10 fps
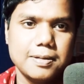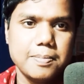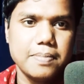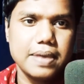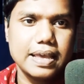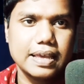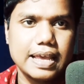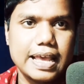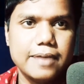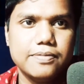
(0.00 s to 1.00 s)
make
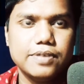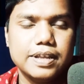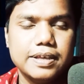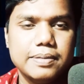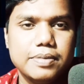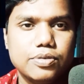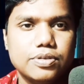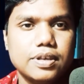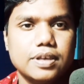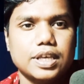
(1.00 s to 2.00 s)
every
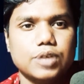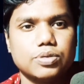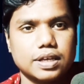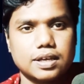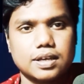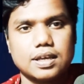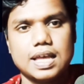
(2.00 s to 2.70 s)
music unique,